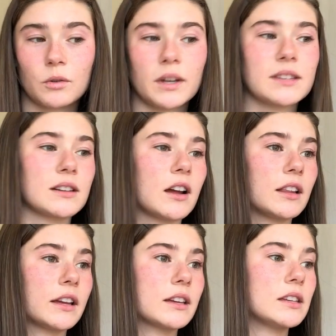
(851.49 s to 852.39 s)
It's not
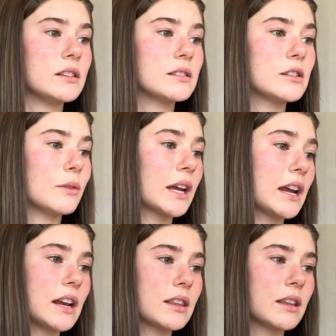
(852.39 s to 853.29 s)
like he's doing
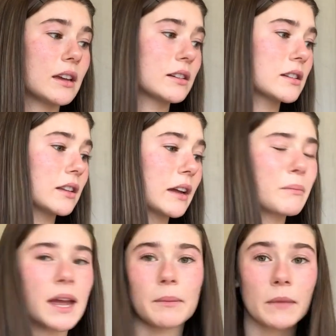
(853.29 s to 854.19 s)
anything to like
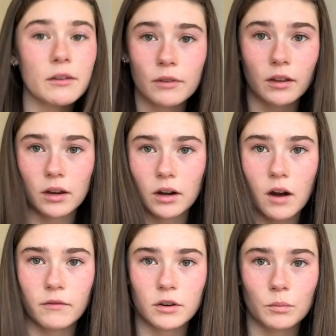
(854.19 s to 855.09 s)
make me feel
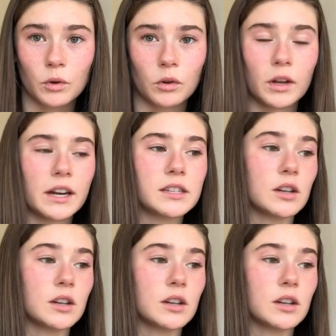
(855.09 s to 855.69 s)
uncomfortable, and